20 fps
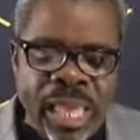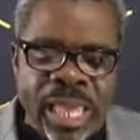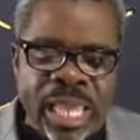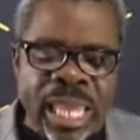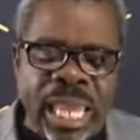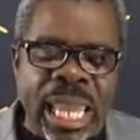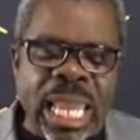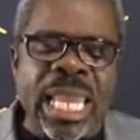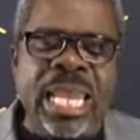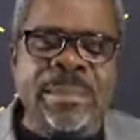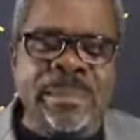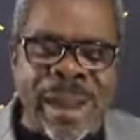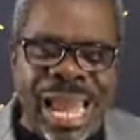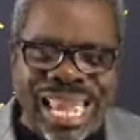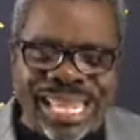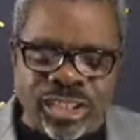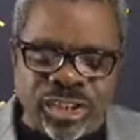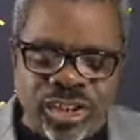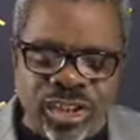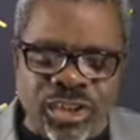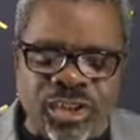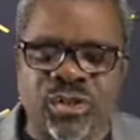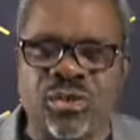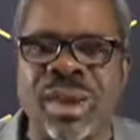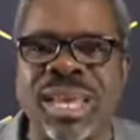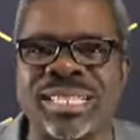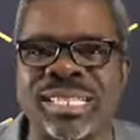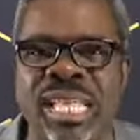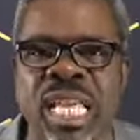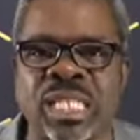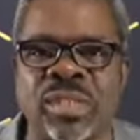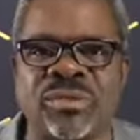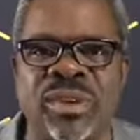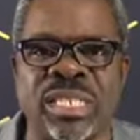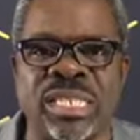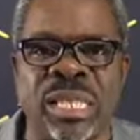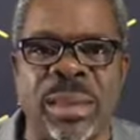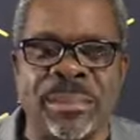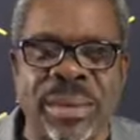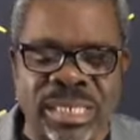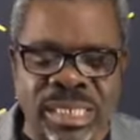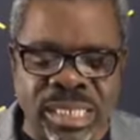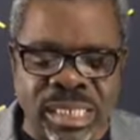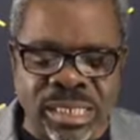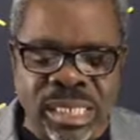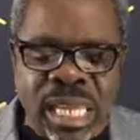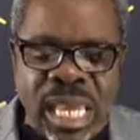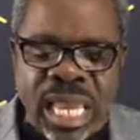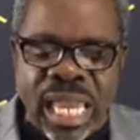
In my distress, that's verse number 6.